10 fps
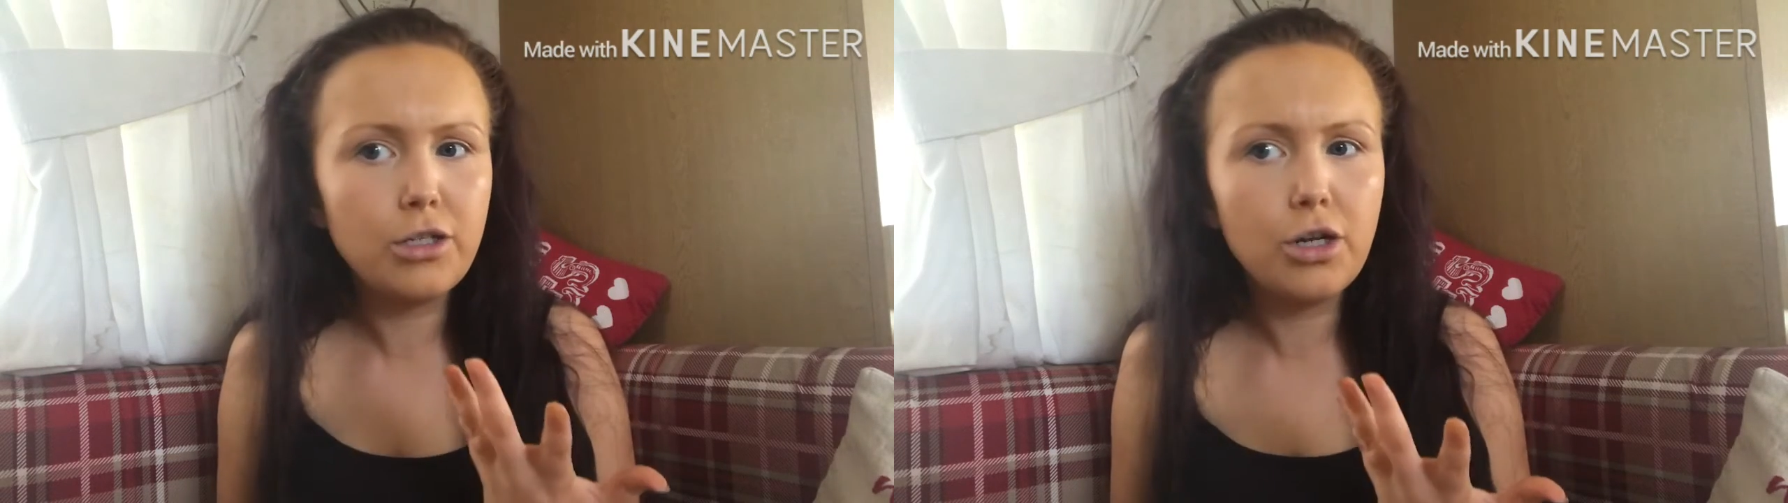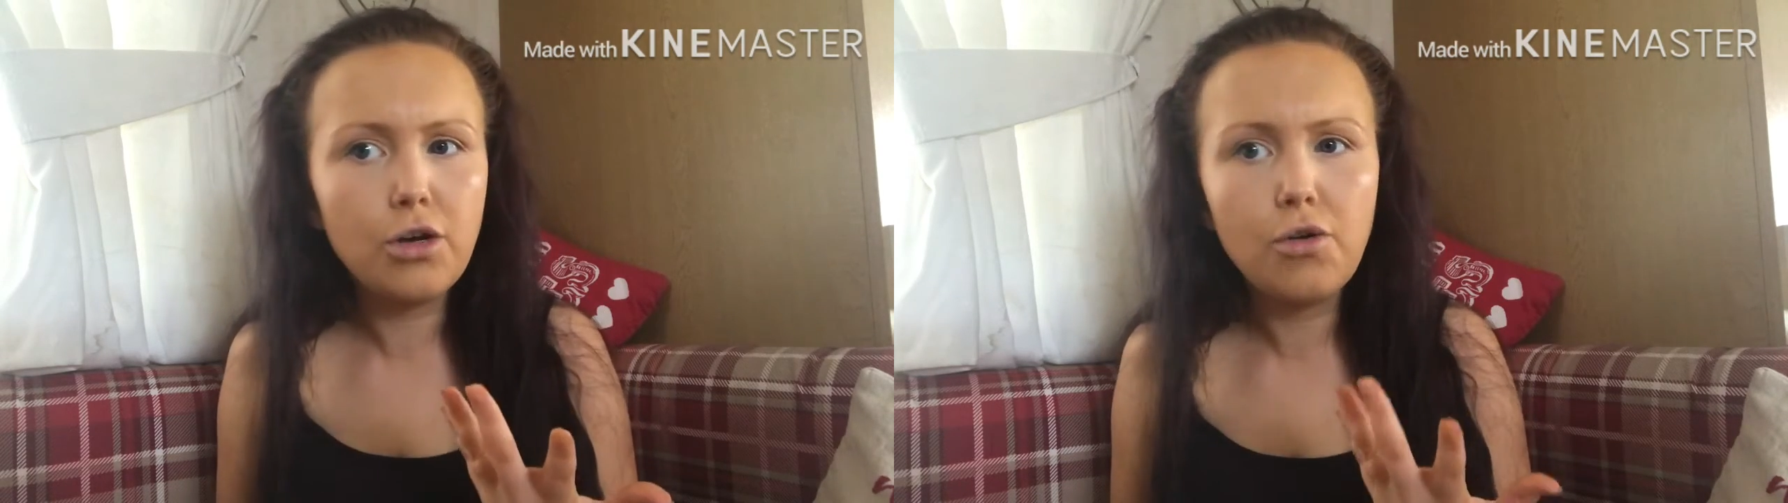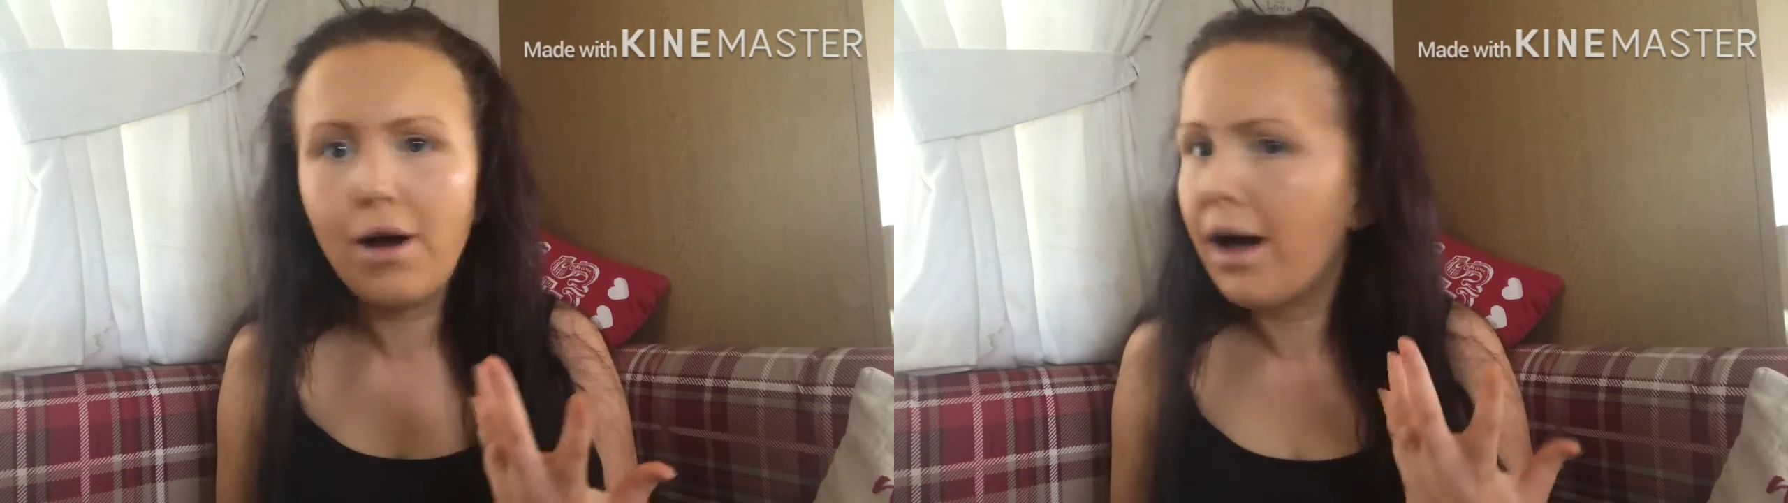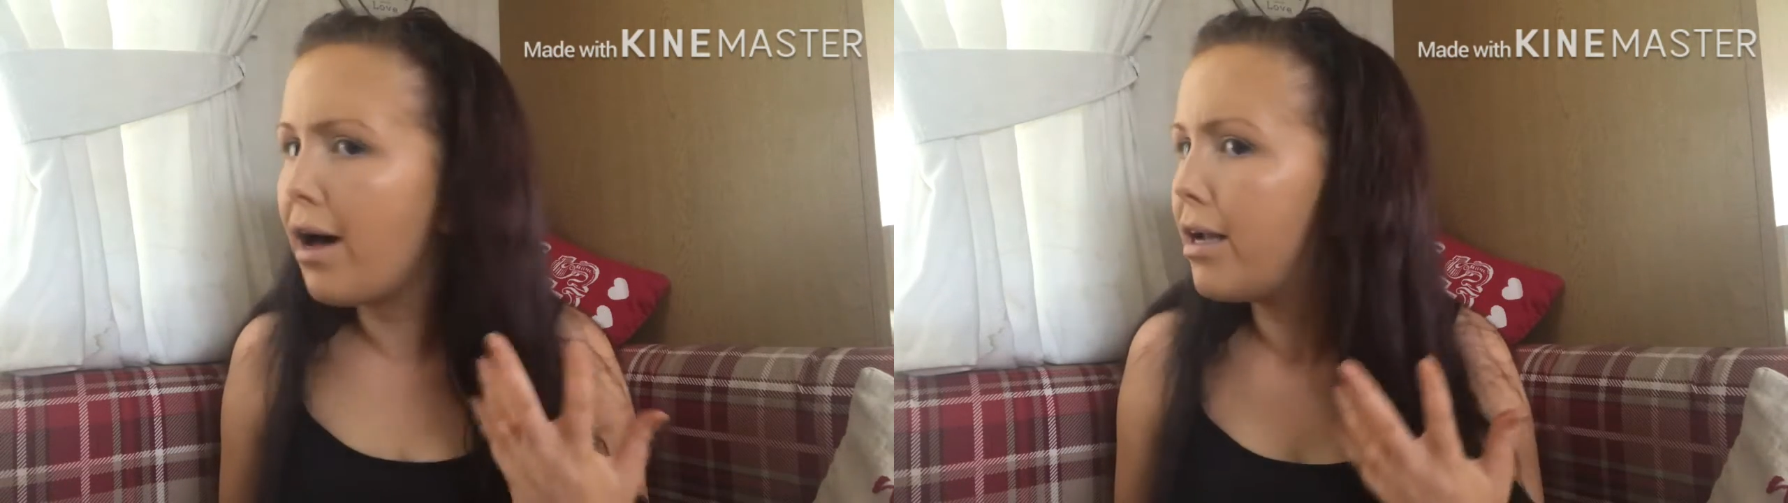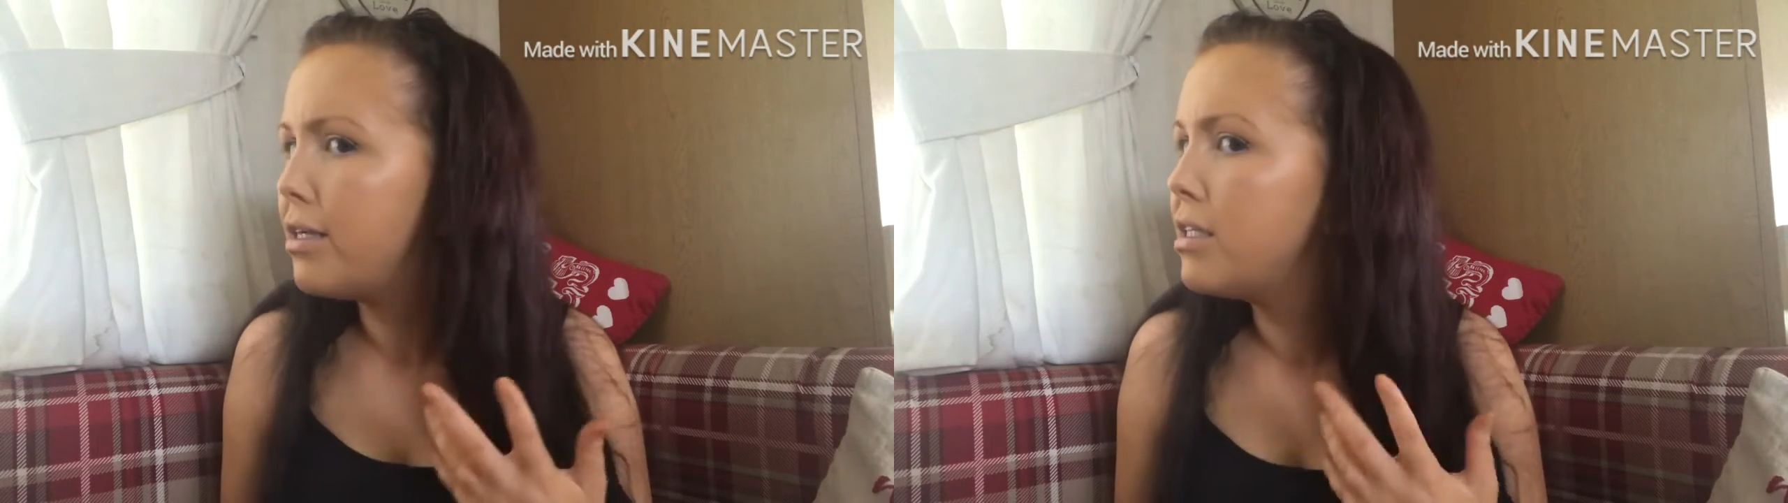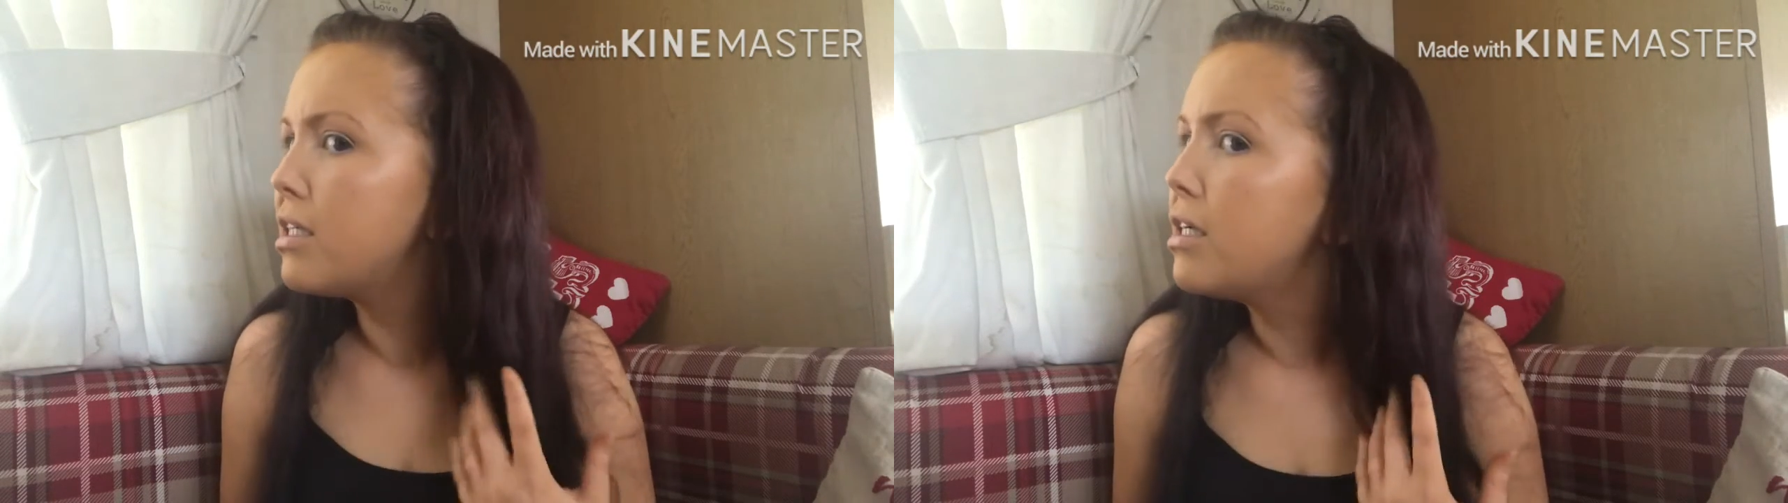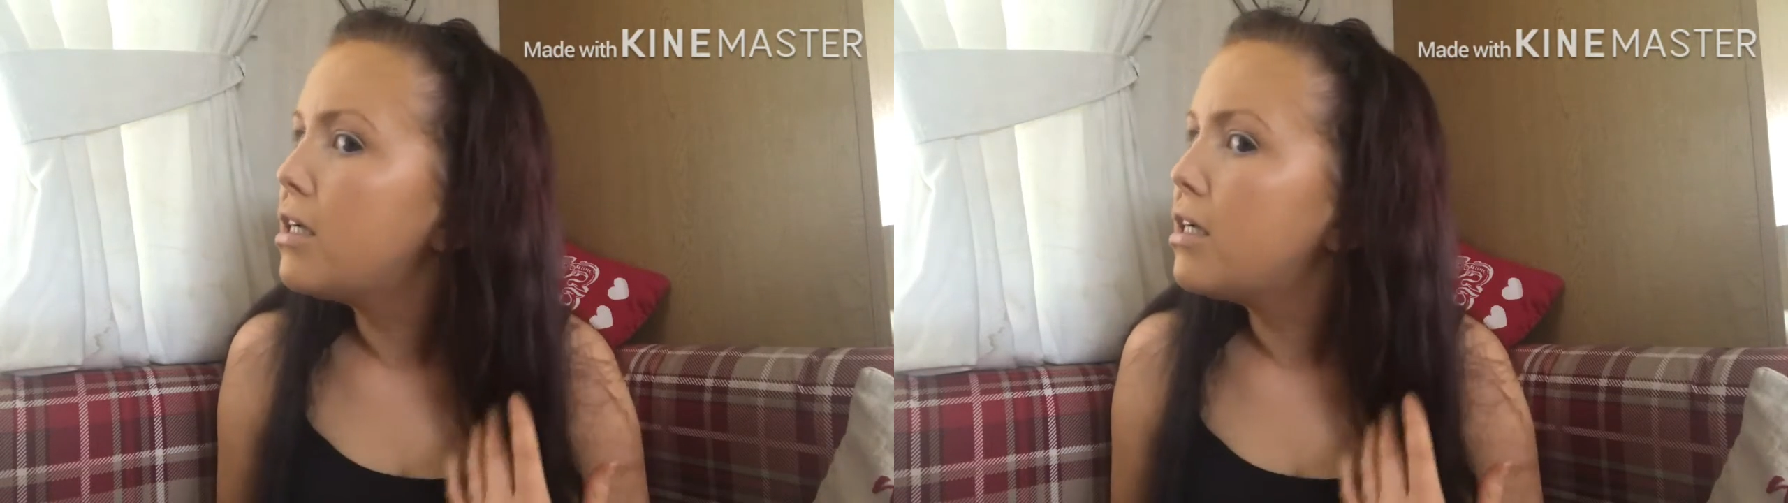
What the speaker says: glow, and